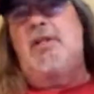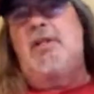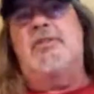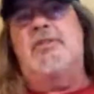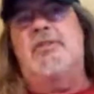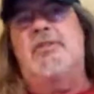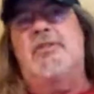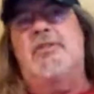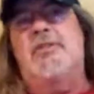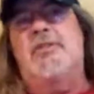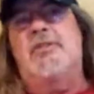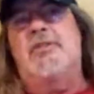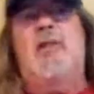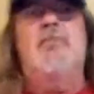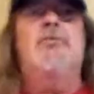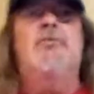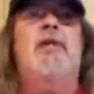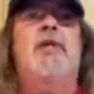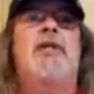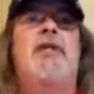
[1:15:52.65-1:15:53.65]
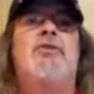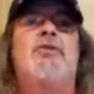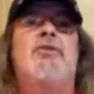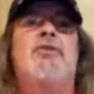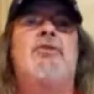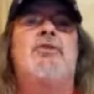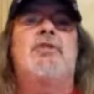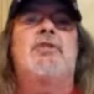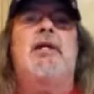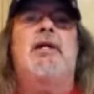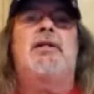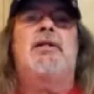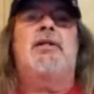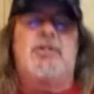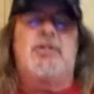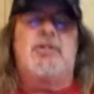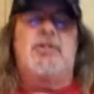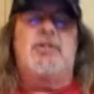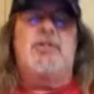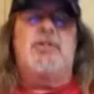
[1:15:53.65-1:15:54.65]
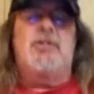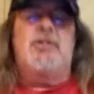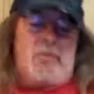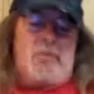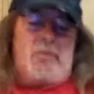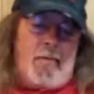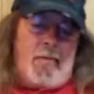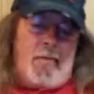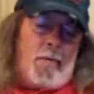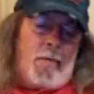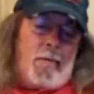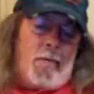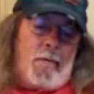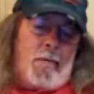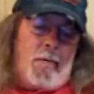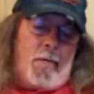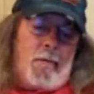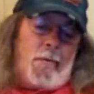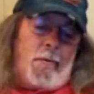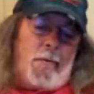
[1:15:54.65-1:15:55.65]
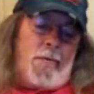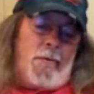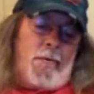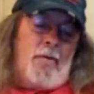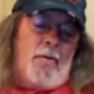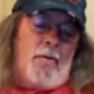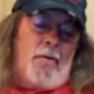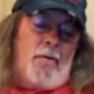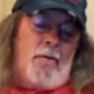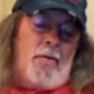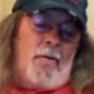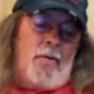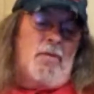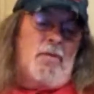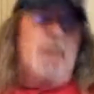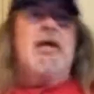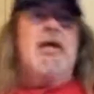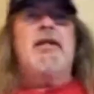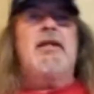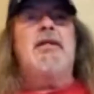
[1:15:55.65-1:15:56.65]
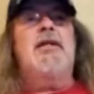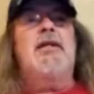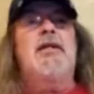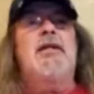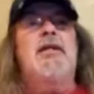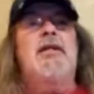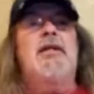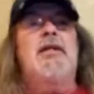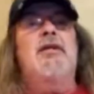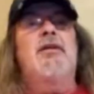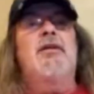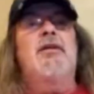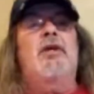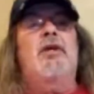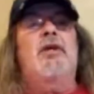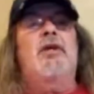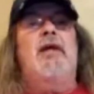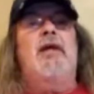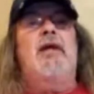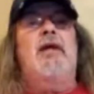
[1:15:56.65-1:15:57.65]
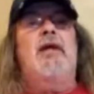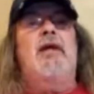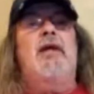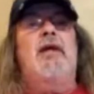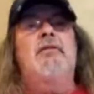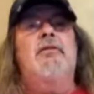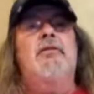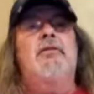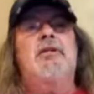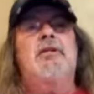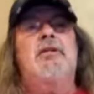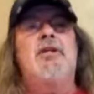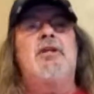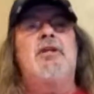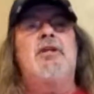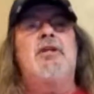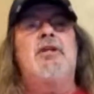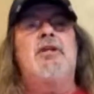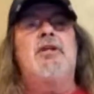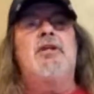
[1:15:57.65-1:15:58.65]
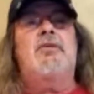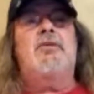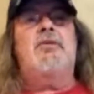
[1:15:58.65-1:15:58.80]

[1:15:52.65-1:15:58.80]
something when I use that conditioner. Maybe I need to get a different kind of conditioner.